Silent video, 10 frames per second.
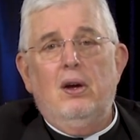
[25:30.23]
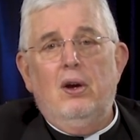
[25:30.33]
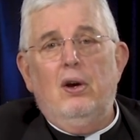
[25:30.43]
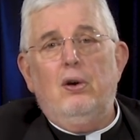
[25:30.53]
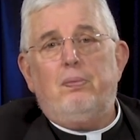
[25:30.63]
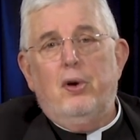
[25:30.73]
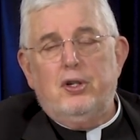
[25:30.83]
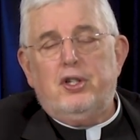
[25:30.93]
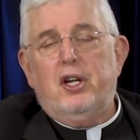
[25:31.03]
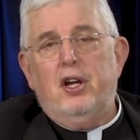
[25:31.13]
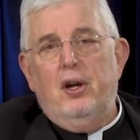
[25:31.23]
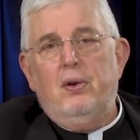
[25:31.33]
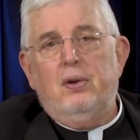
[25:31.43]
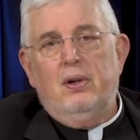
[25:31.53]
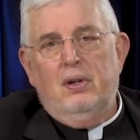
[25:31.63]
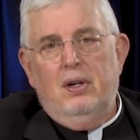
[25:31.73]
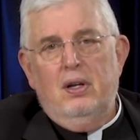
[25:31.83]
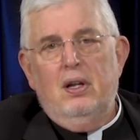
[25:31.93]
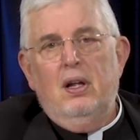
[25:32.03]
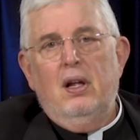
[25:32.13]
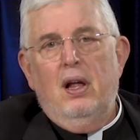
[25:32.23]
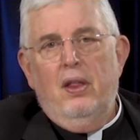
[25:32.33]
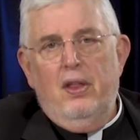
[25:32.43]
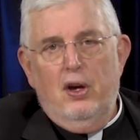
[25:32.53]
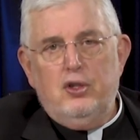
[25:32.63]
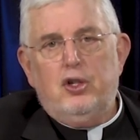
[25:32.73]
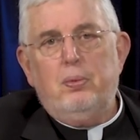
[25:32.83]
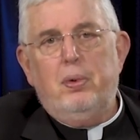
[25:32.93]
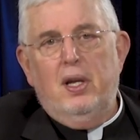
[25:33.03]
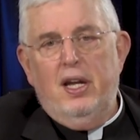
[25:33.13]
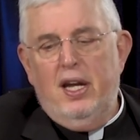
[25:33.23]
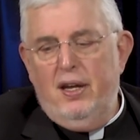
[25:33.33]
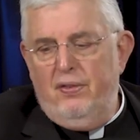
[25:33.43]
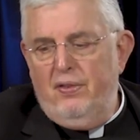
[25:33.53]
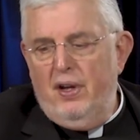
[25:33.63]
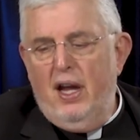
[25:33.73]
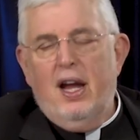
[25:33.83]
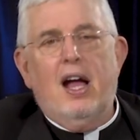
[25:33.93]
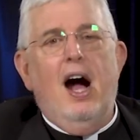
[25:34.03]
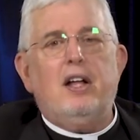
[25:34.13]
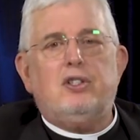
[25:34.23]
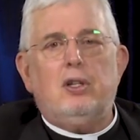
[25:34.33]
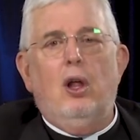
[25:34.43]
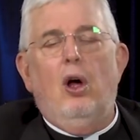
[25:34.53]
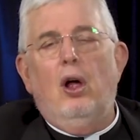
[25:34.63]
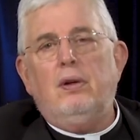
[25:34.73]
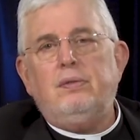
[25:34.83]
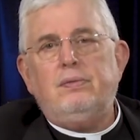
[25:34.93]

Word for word: who persecute those who believe in God's law,